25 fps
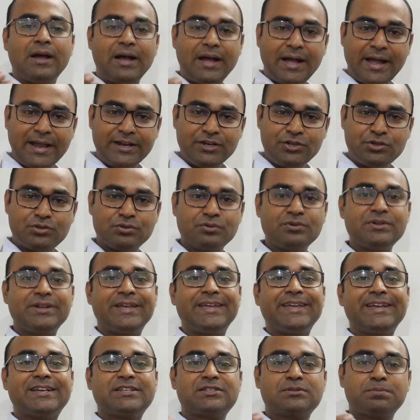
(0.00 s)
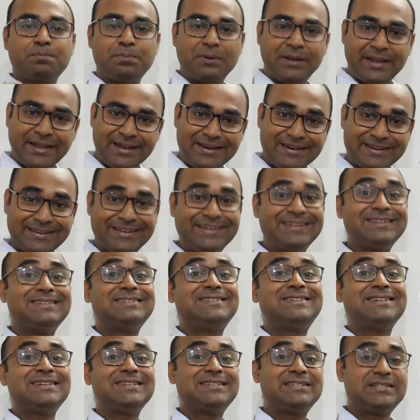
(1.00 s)
I should explain
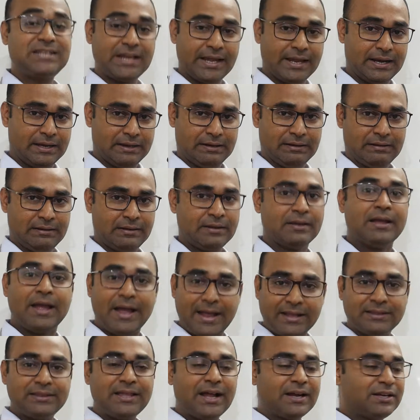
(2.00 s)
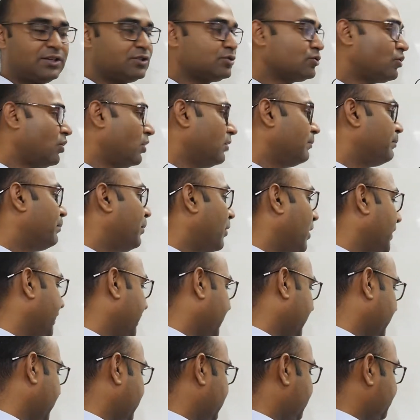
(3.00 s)
in detail, and that is called
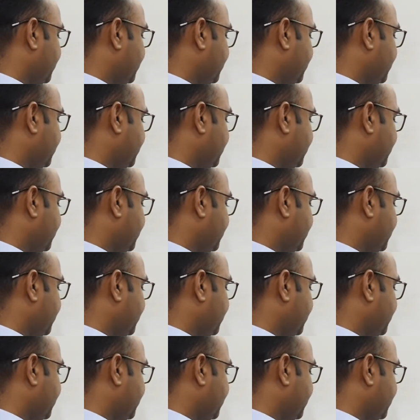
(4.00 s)
body.